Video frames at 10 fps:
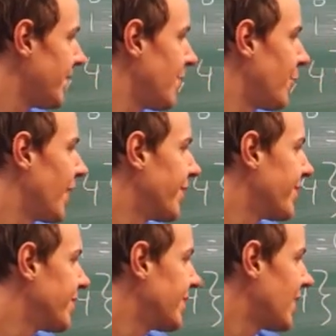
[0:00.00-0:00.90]
we
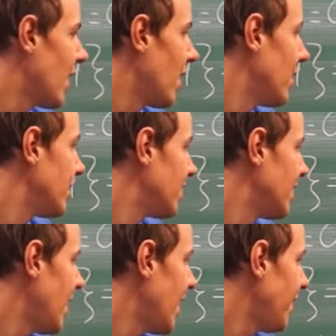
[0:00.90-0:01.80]
got the
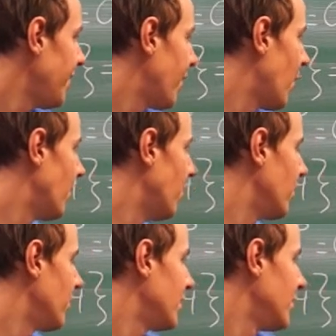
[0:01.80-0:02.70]
set
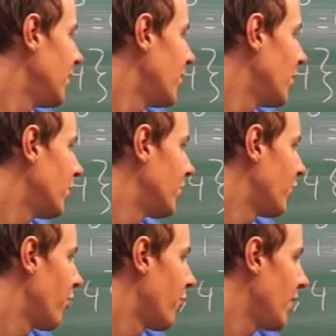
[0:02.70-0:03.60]
from 0
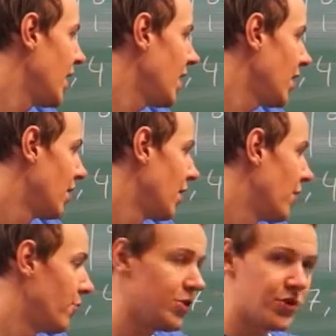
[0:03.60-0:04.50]
to 3,
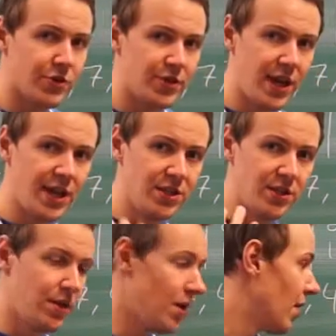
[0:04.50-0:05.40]
which
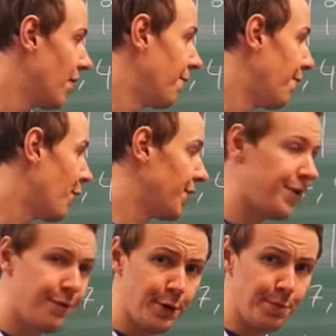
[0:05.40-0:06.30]
contains
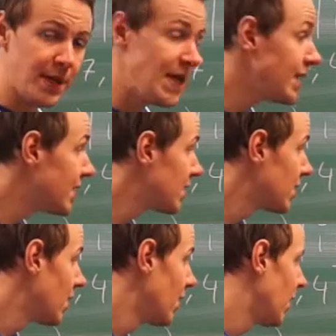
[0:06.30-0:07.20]
4 different
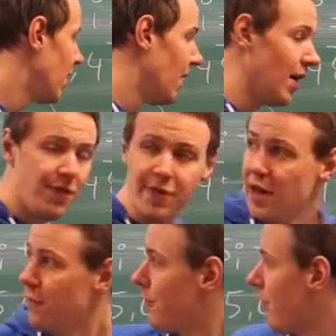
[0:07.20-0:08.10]
beats, and
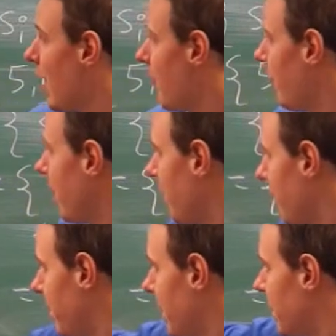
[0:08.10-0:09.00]
therefore
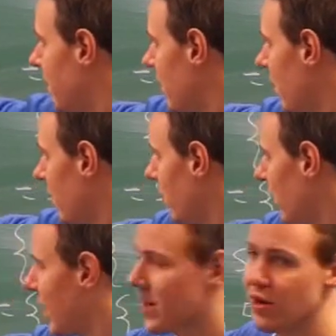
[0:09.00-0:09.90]
every beat
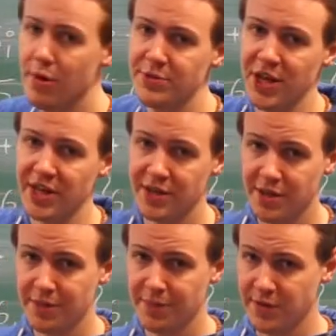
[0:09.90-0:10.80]
here will get an
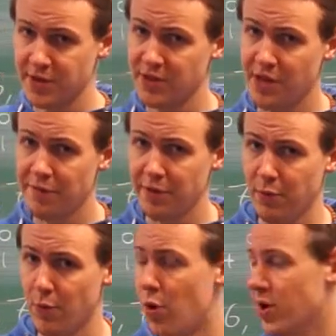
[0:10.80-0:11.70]
object. This is
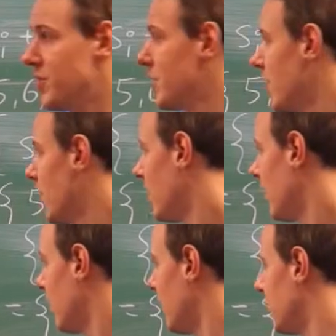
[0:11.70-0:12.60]
something we want
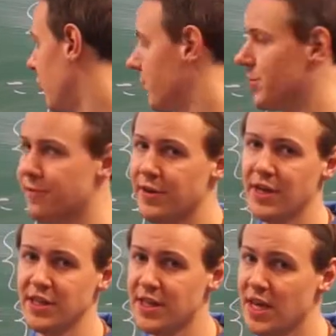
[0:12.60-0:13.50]
in terms of
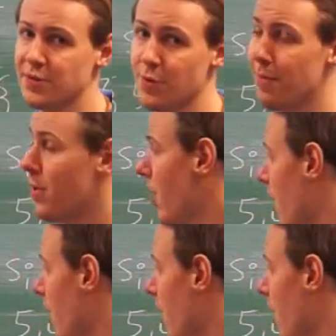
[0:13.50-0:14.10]
vanilla Siteswap.